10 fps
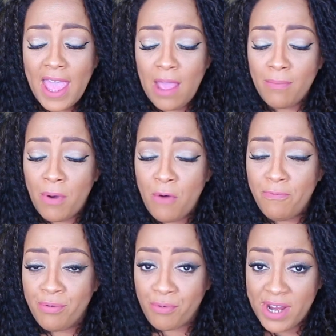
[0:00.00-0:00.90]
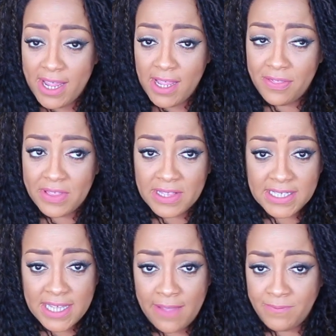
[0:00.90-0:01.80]
and both breathe
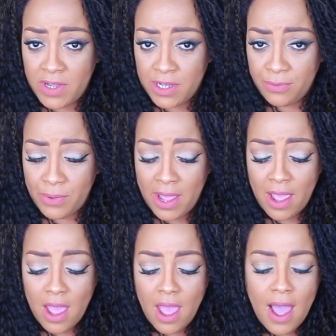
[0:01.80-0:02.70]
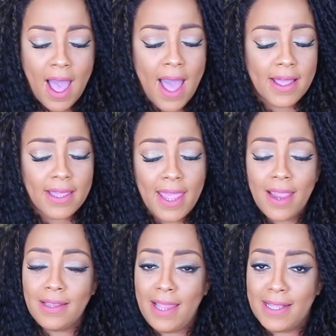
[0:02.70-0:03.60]
the same fucking way. I could
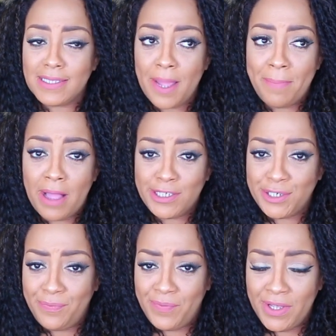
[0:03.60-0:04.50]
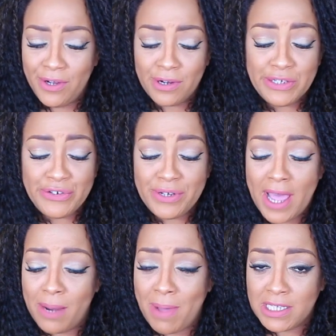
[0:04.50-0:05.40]
care less about your fear because you're
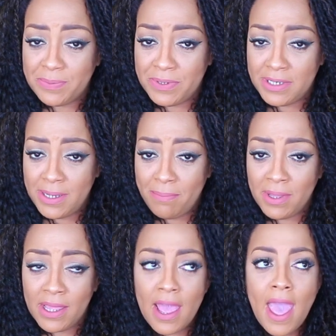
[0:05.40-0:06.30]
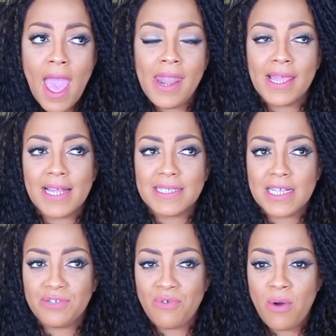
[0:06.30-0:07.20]
not about to put it in me. And I guess
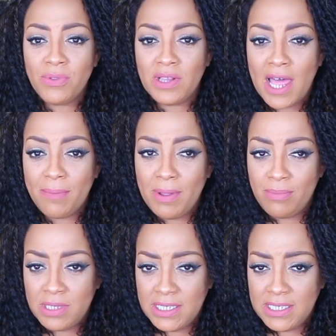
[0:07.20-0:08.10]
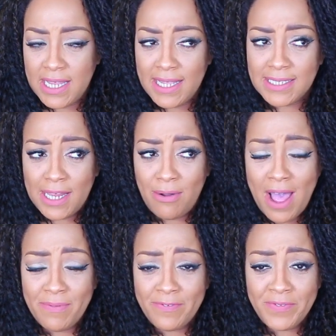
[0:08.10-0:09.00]
that's wrong with a lot of people these days. They
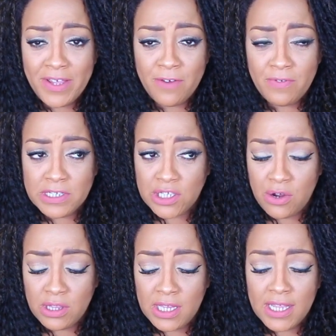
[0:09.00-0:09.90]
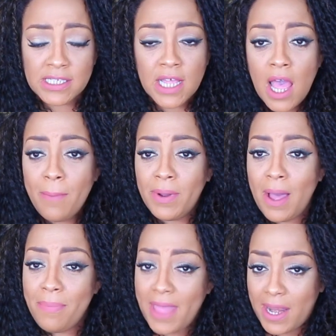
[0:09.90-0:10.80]
don't have a fear for certain things. But
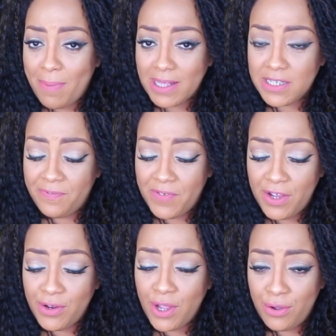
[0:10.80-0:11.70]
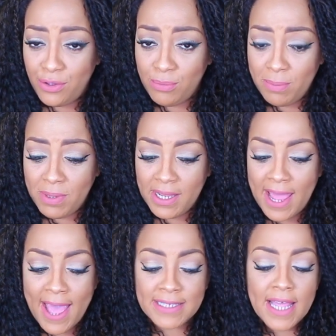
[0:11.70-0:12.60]
I'm not about to fear your human
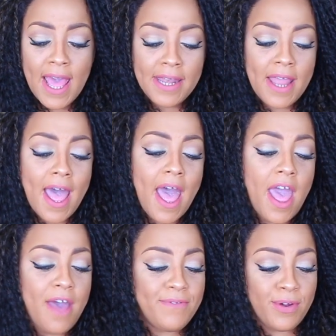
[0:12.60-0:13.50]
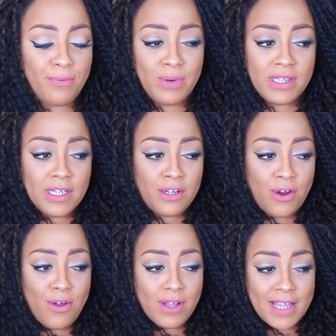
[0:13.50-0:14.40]
being ass. Now, however, with the
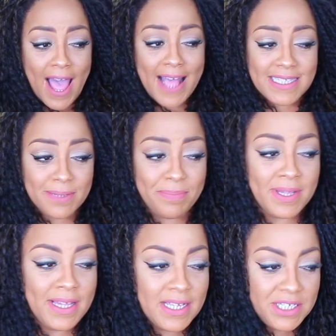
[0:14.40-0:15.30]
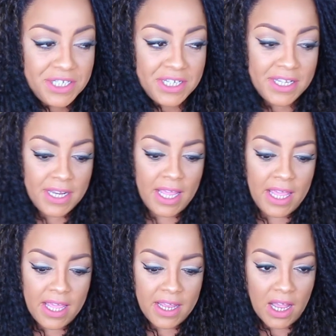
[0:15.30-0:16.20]
girl gossipy and shit
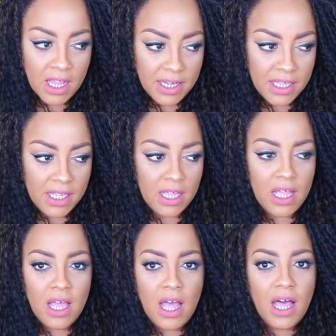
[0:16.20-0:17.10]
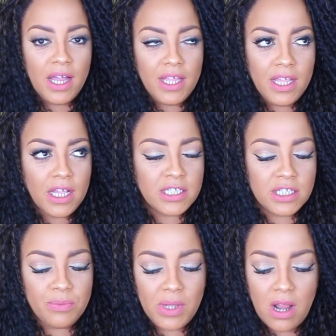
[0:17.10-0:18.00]
and honey, honey,
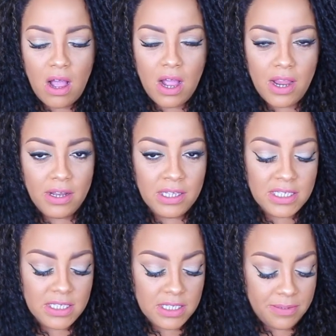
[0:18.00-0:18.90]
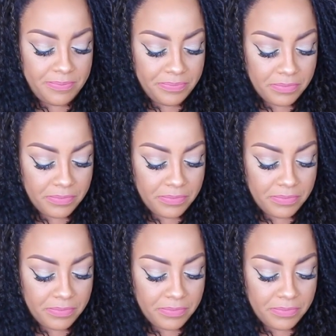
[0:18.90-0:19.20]
sweetheart, listen